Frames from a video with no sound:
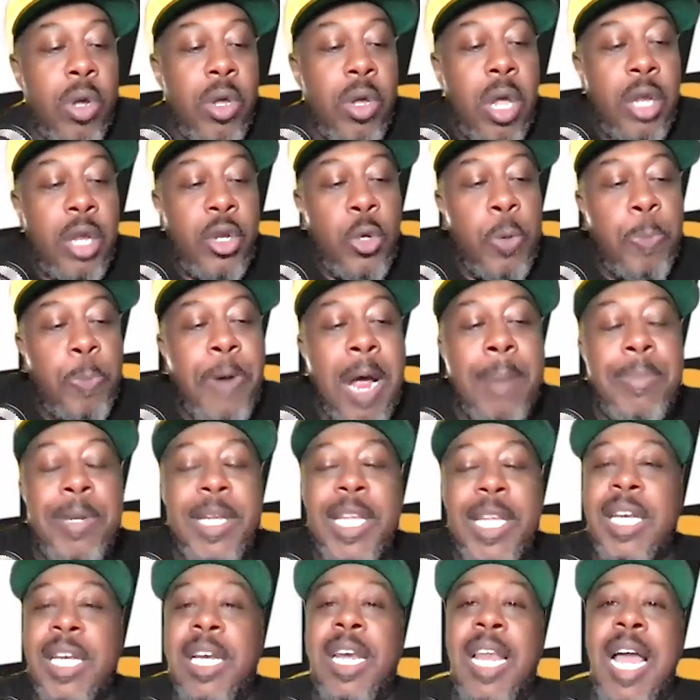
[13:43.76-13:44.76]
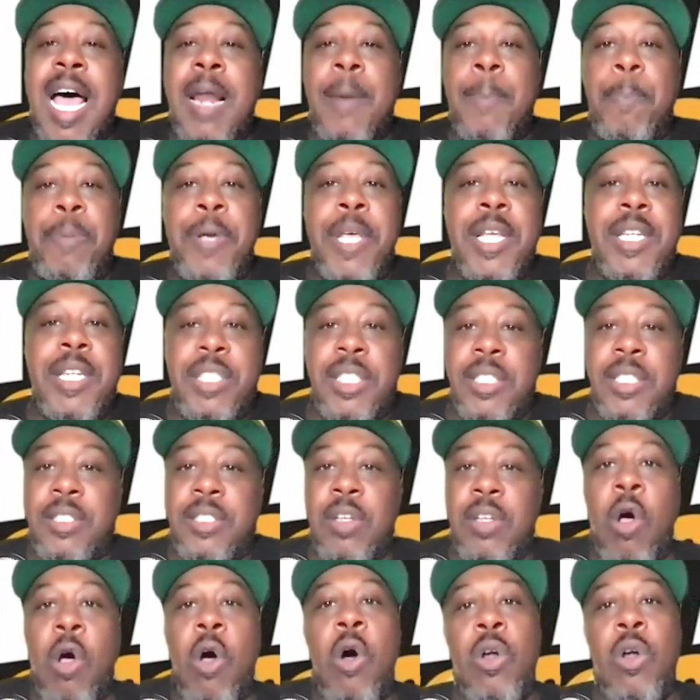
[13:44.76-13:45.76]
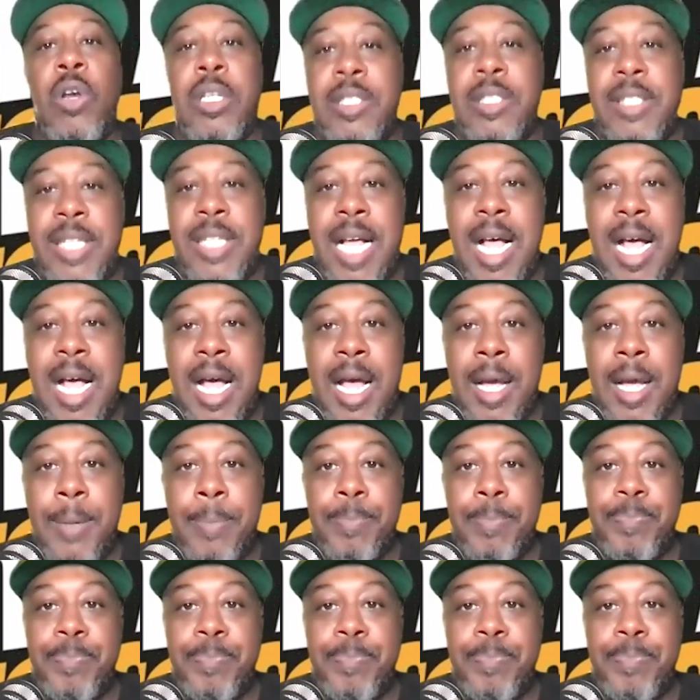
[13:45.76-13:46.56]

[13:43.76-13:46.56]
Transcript: You probably get a lot of pitches all the time.